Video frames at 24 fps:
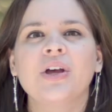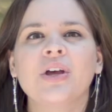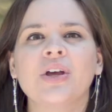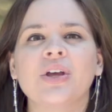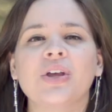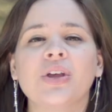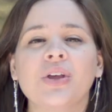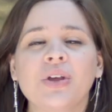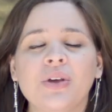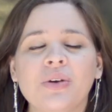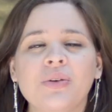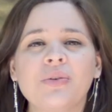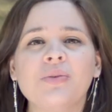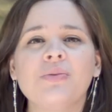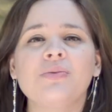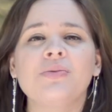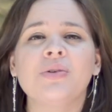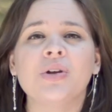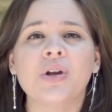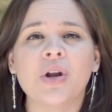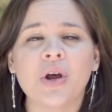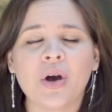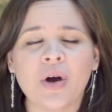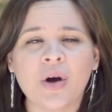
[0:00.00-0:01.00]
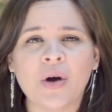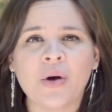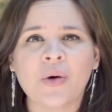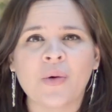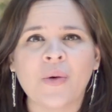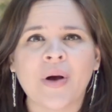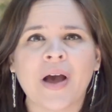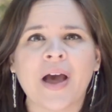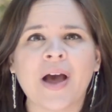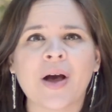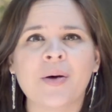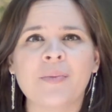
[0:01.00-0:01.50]
you know
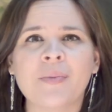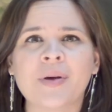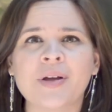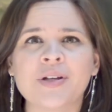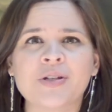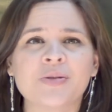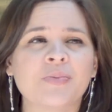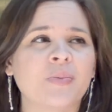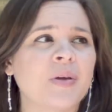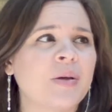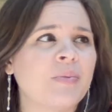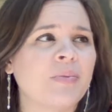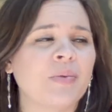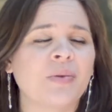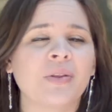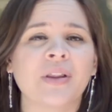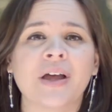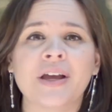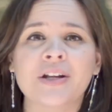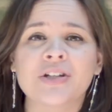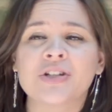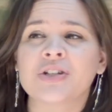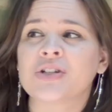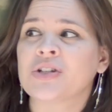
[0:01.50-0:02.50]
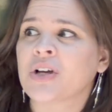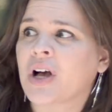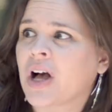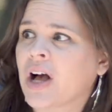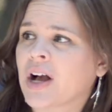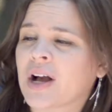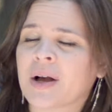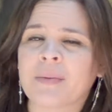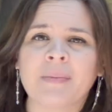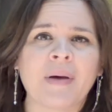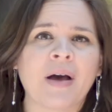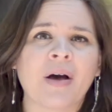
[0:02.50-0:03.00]
how much people like to talk
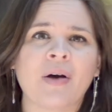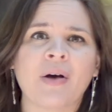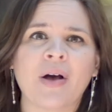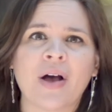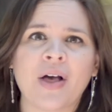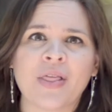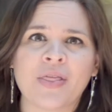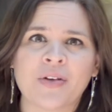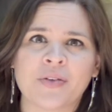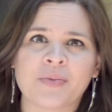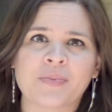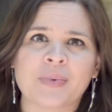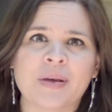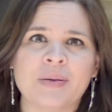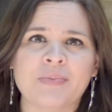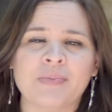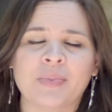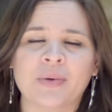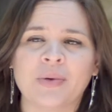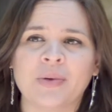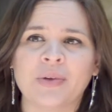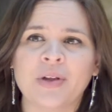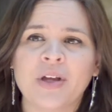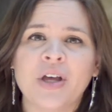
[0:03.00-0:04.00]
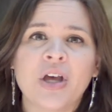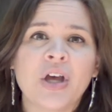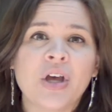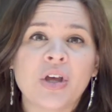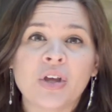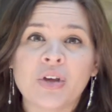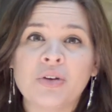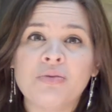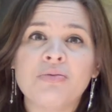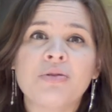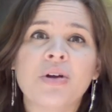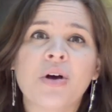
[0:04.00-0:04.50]
about other people.
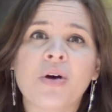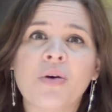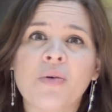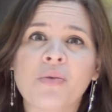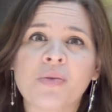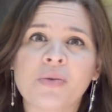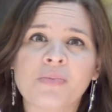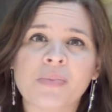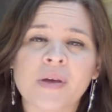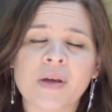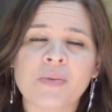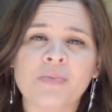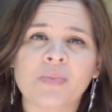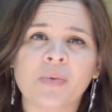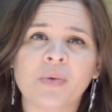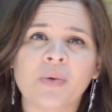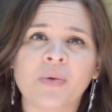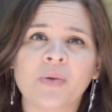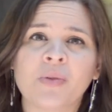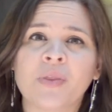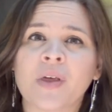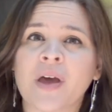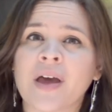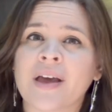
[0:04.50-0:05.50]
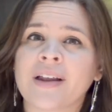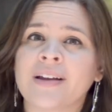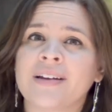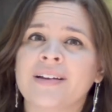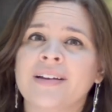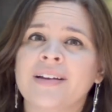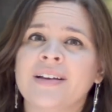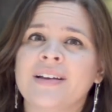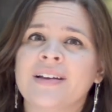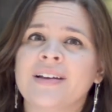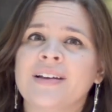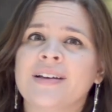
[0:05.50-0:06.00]
You know the people that
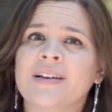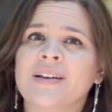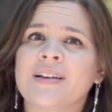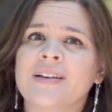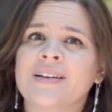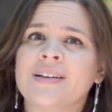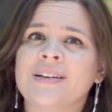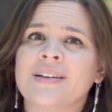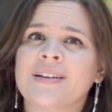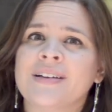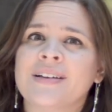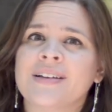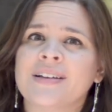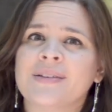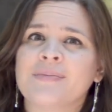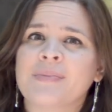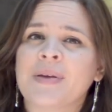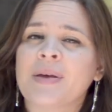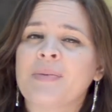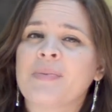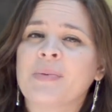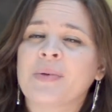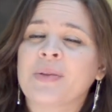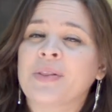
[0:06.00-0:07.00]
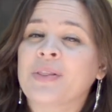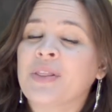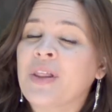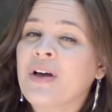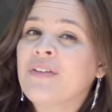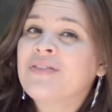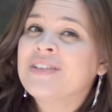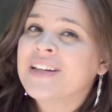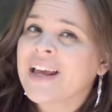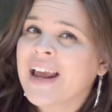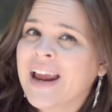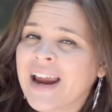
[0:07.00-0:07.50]
people love
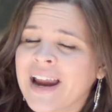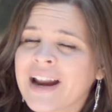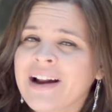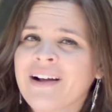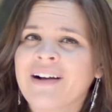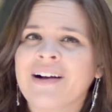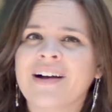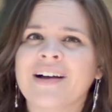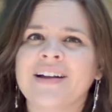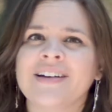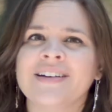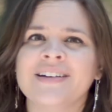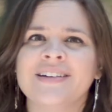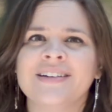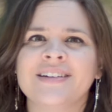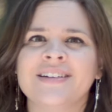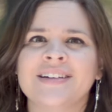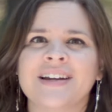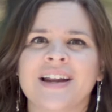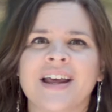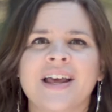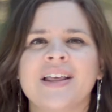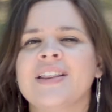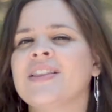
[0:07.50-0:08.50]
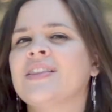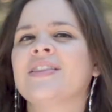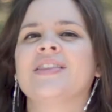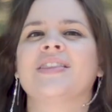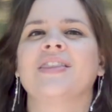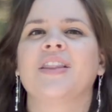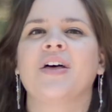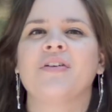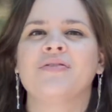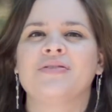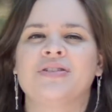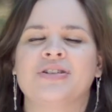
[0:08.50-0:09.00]
to hate on and
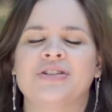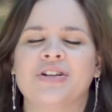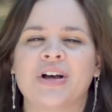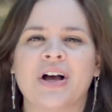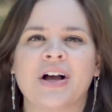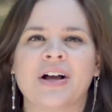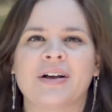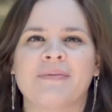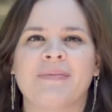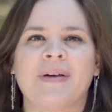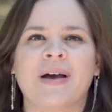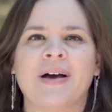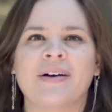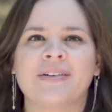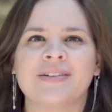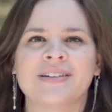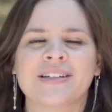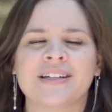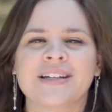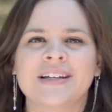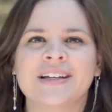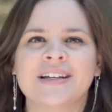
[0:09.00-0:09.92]
love to talk about.